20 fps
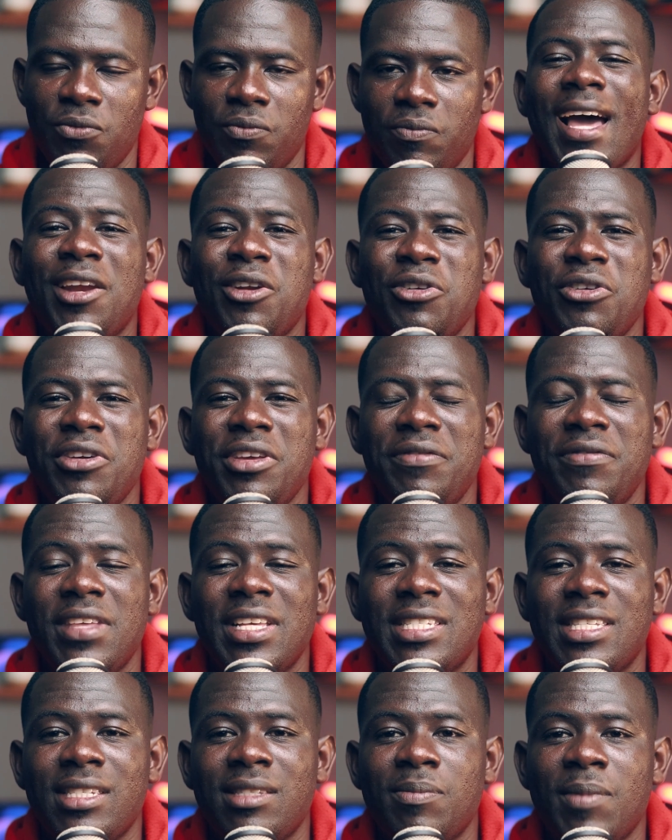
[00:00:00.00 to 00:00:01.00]
I don't know if
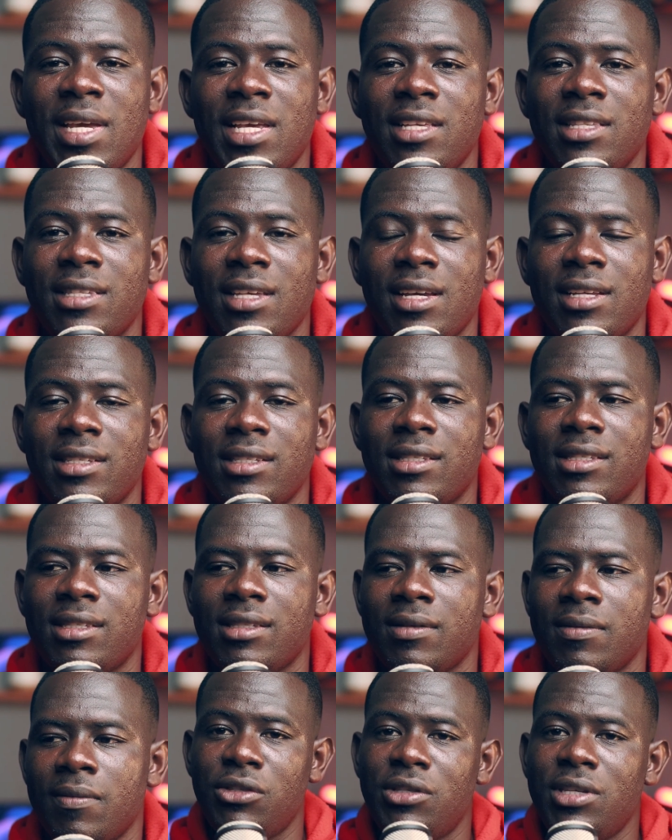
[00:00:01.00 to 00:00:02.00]
this is making sense.
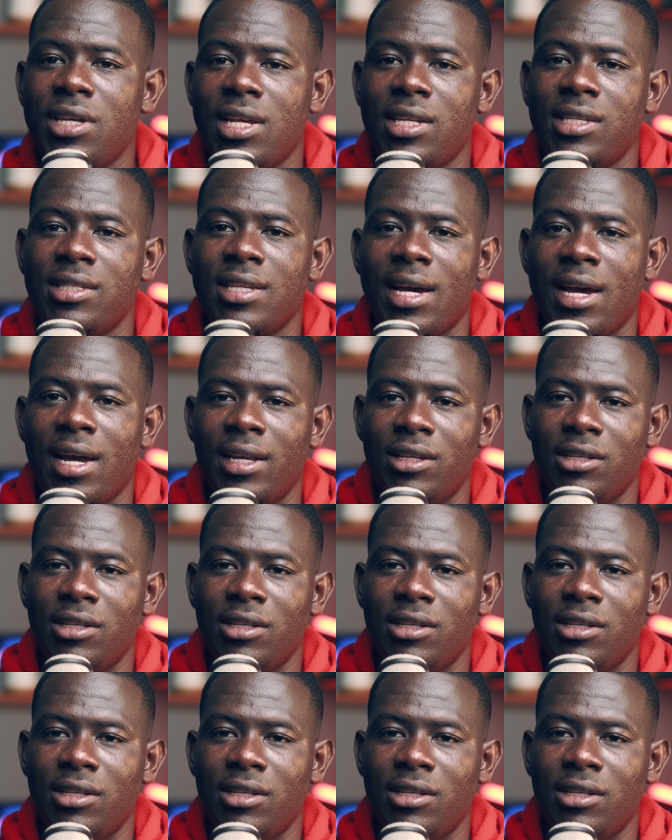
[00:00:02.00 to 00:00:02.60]
You see a design,